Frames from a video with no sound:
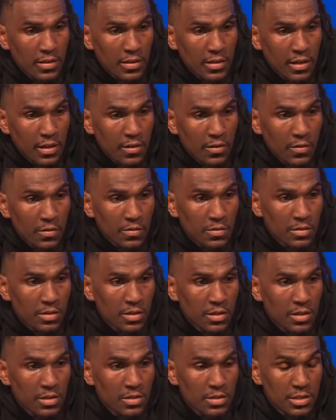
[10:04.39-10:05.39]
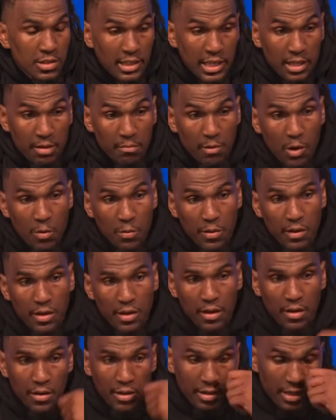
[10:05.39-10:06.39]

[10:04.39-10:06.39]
you know, to get them open. You know,